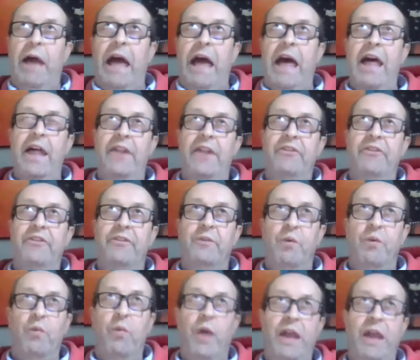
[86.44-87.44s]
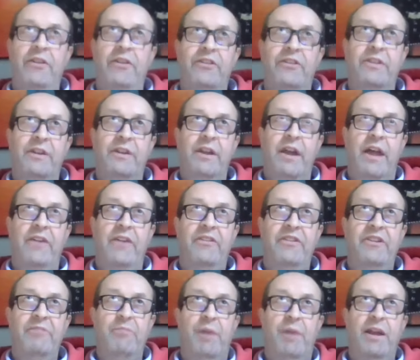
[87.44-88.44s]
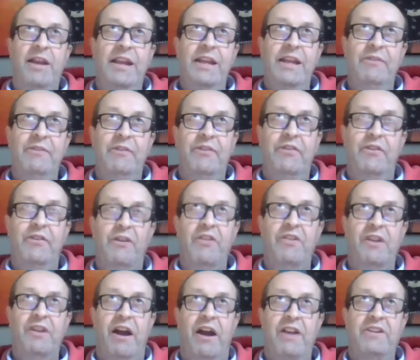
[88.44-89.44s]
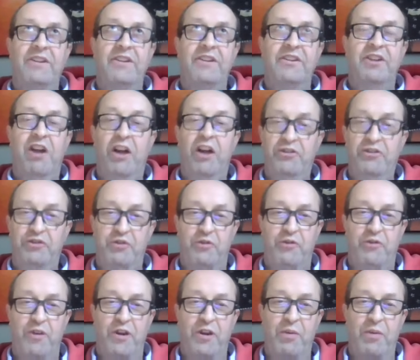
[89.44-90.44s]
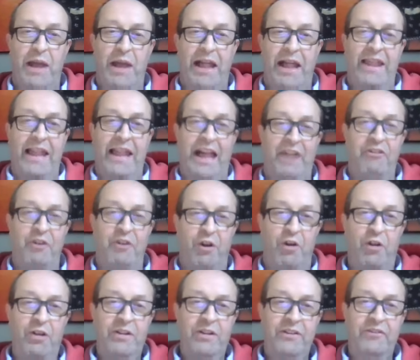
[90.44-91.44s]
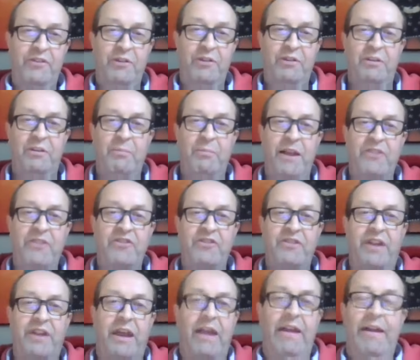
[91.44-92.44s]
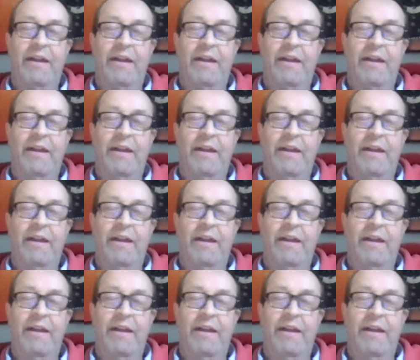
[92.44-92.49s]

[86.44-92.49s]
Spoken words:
And went and did my leaving cert. I did not do very well at all, as you can imagine.